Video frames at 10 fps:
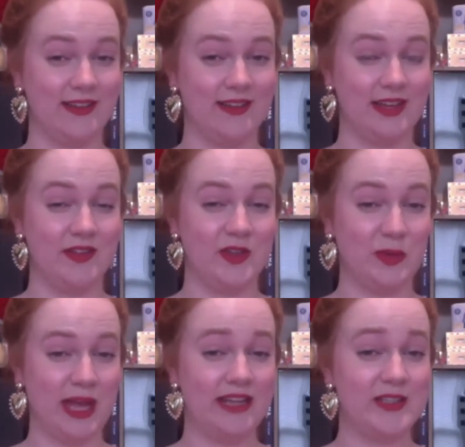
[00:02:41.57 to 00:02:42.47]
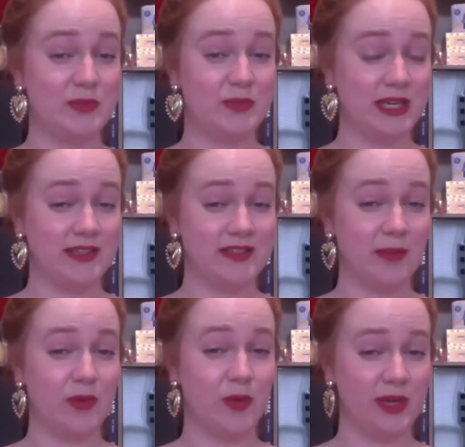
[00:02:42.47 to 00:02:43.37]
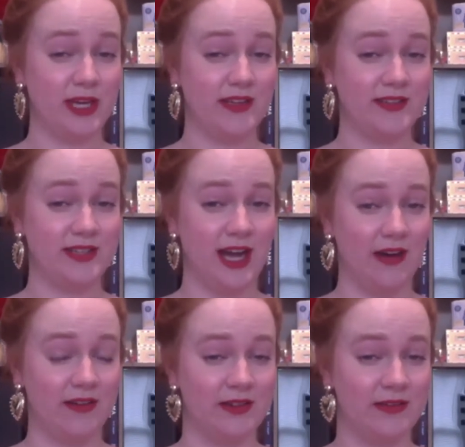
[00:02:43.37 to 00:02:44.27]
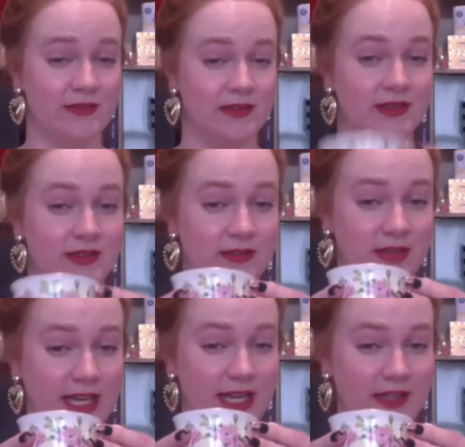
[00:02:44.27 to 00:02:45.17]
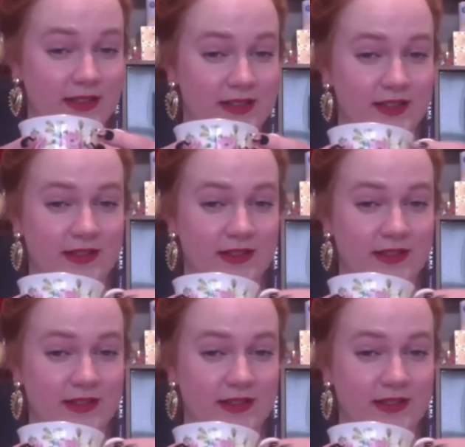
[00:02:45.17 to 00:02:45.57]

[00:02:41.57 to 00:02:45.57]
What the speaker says: If the debate is pinkies up or pinkies down, it is